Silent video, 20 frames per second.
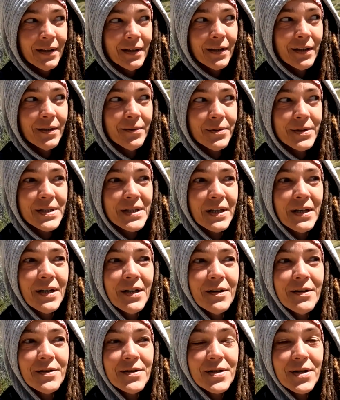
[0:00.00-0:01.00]
And I went to
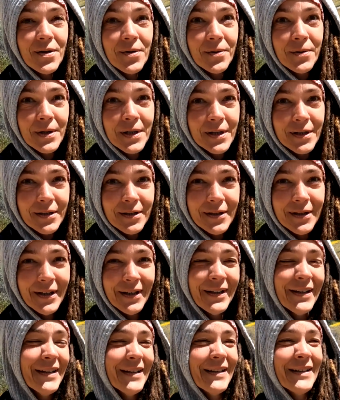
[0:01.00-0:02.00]
Arizona
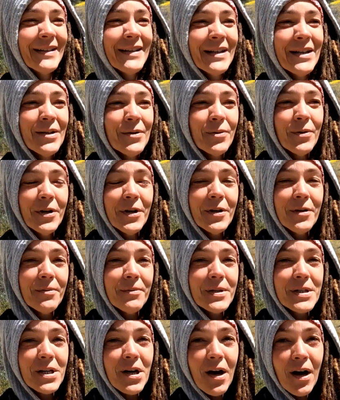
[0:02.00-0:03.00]
where it
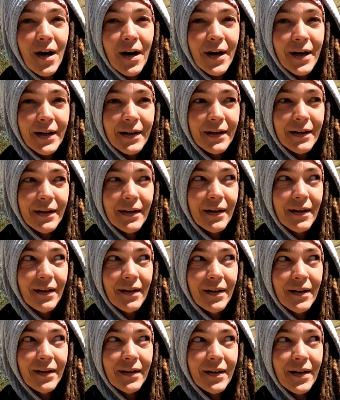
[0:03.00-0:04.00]
was hot
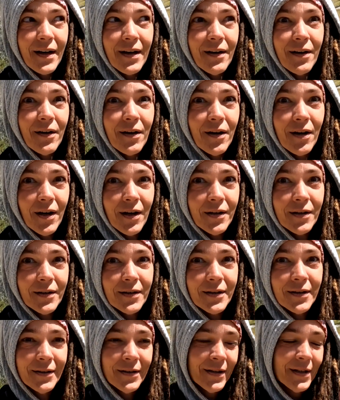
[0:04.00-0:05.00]
and it got
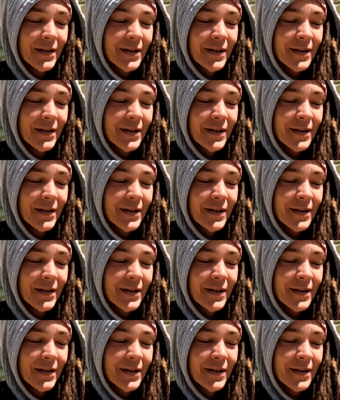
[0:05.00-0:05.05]
hotter.